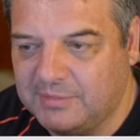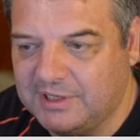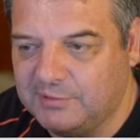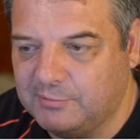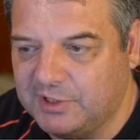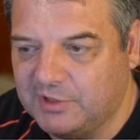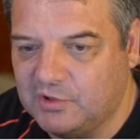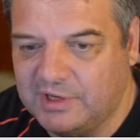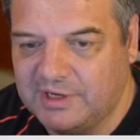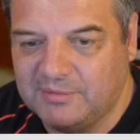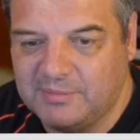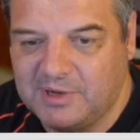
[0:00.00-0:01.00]
million Bitcoin
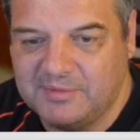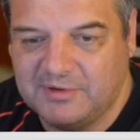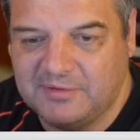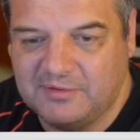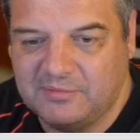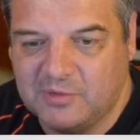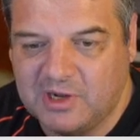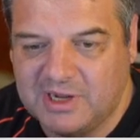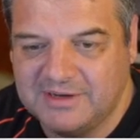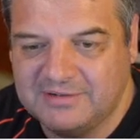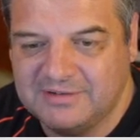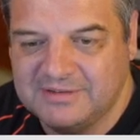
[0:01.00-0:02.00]
at the moment
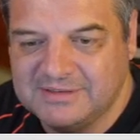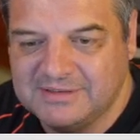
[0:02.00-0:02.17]
mined,